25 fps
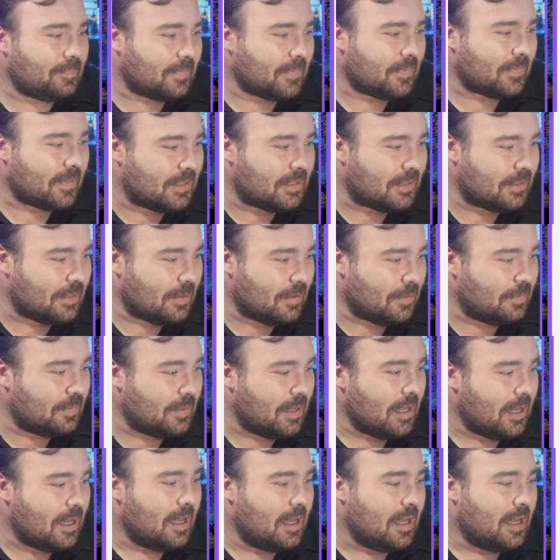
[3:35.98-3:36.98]
So
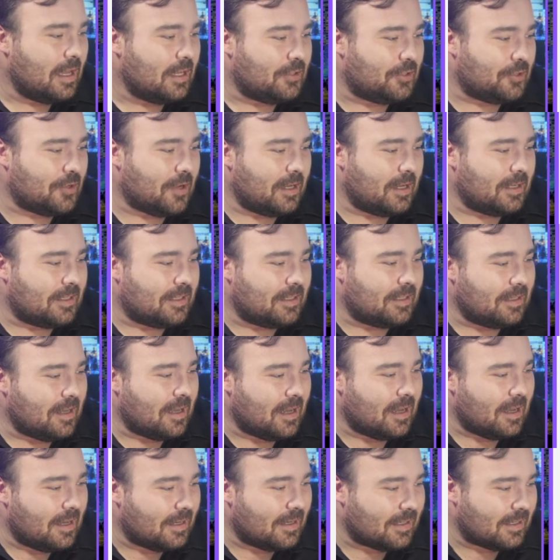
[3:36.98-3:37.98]
John
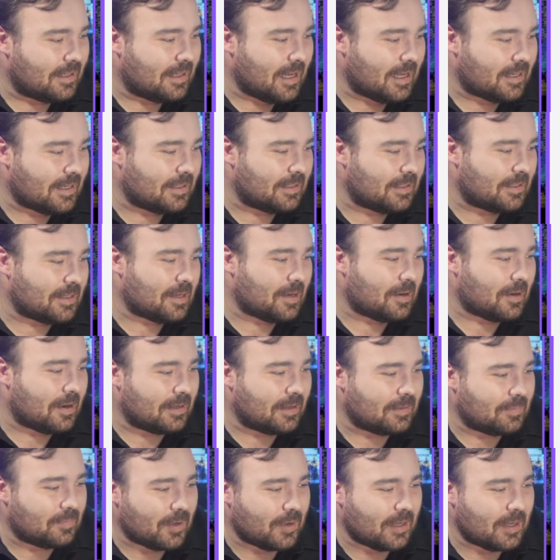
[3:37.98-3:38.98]

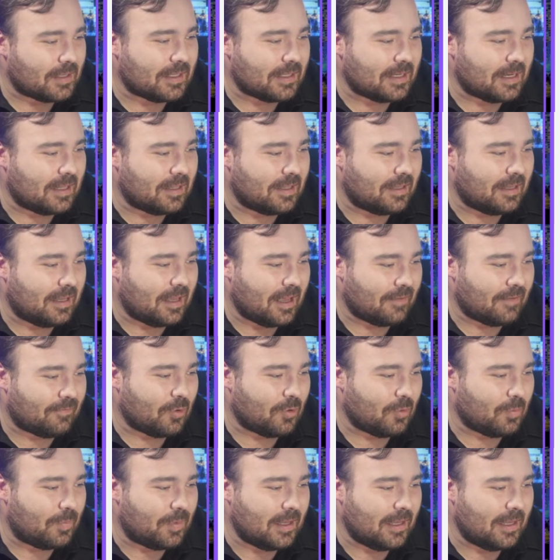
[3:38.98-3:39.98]
Catanzara, president of the
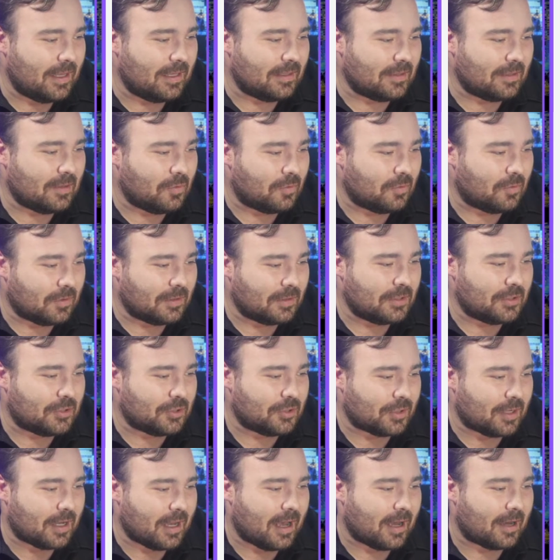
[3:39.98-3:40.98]
FOP local in
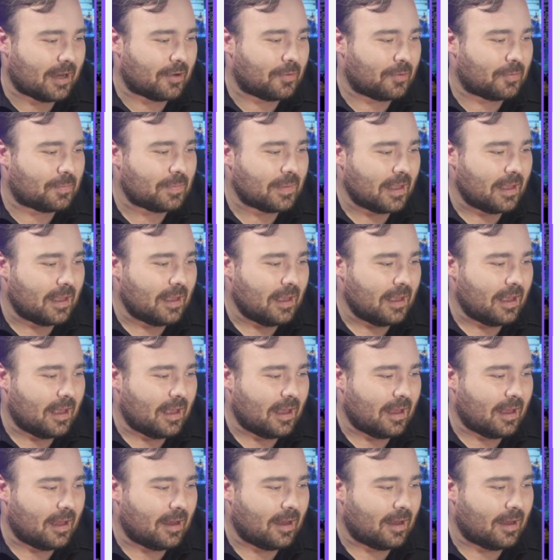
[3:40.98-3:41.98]
Chicago,
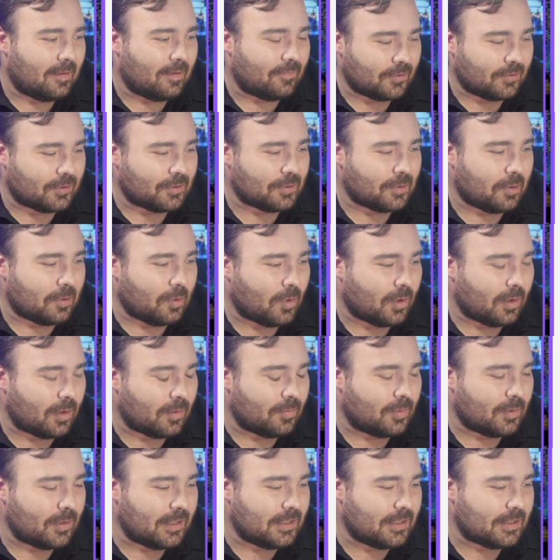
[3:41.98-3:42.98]
Fraternal Order of
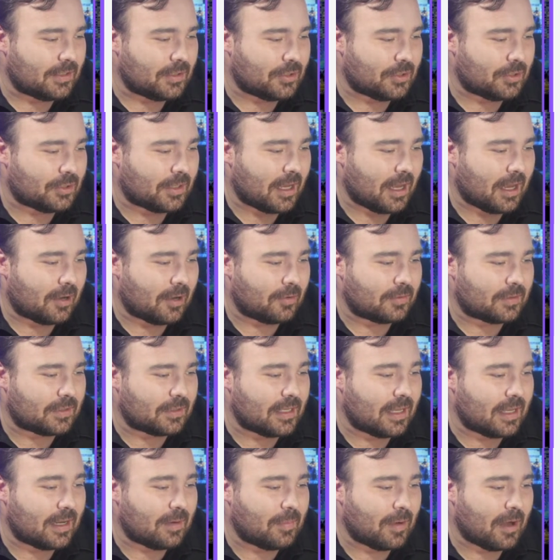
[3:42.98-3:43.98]
Police in Chicago,
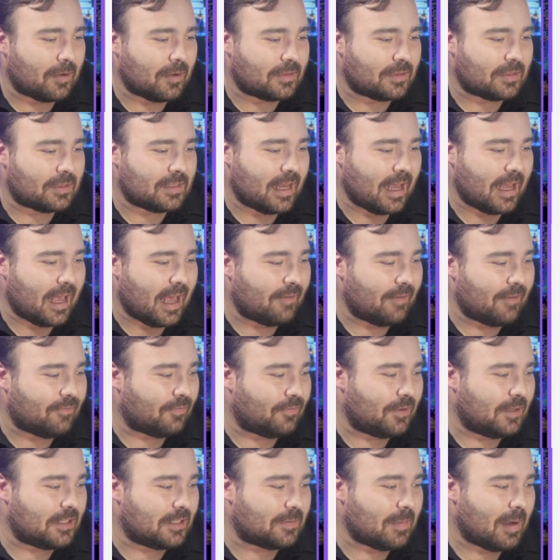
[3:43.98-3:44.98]
said about half
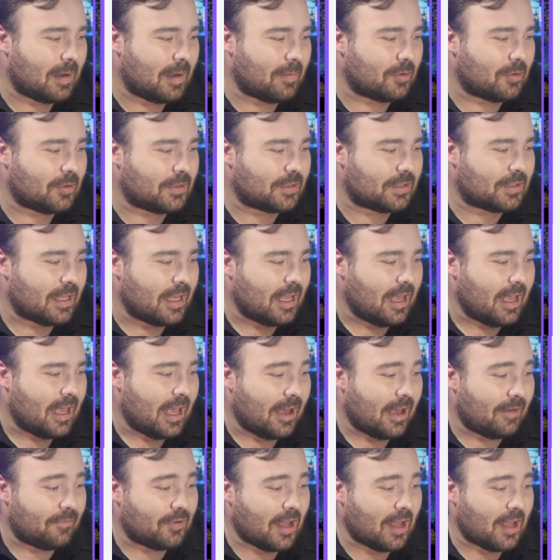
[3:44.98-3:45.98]
of his members
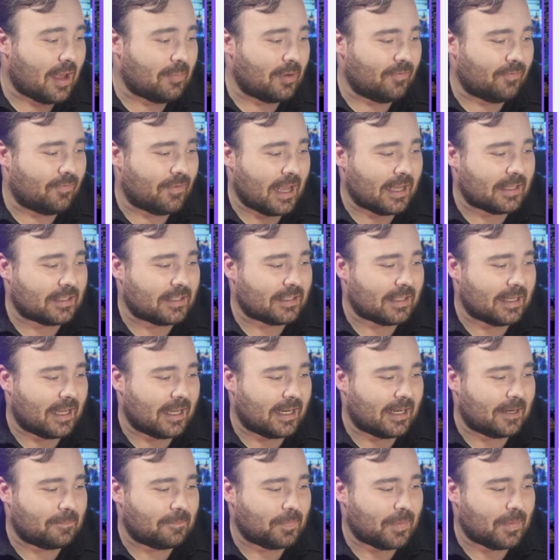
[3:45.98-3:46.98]
have not been
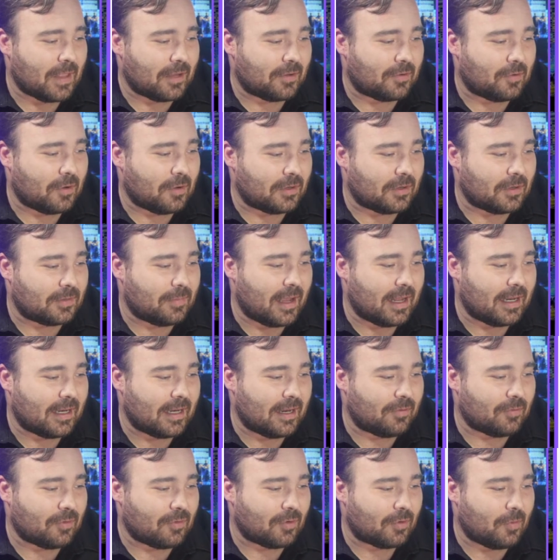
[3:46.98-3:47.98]
vaccinated and called a
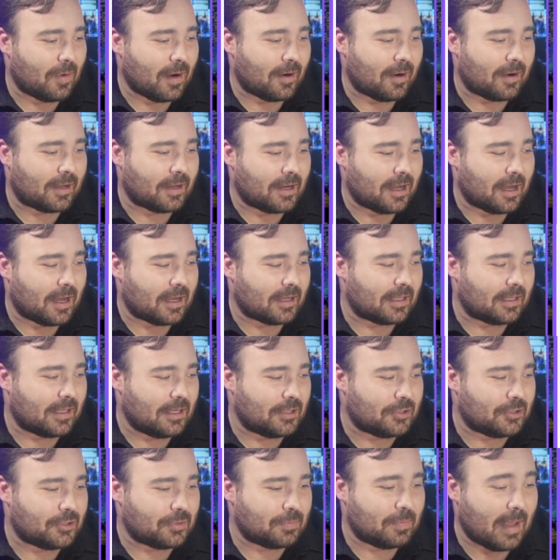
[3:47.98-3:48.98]
mandate requiring
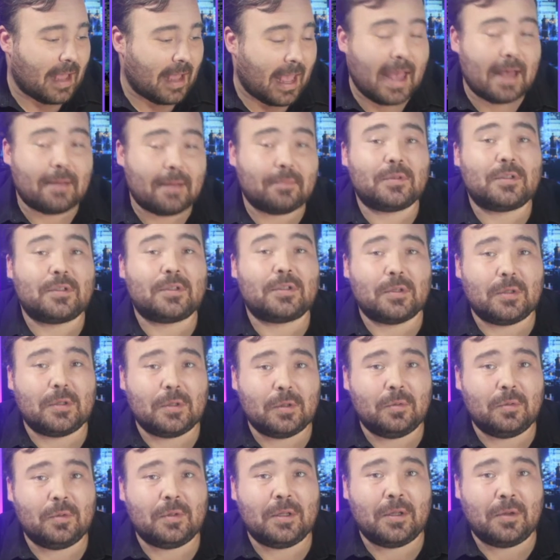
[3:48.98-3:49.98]
inoculation
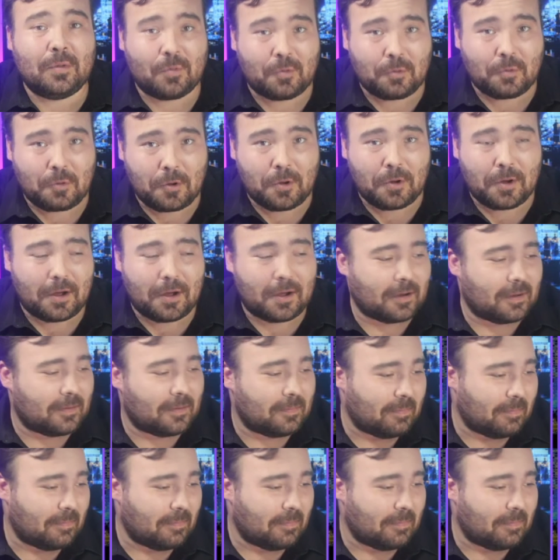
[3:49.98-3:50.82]
absolutely wrong.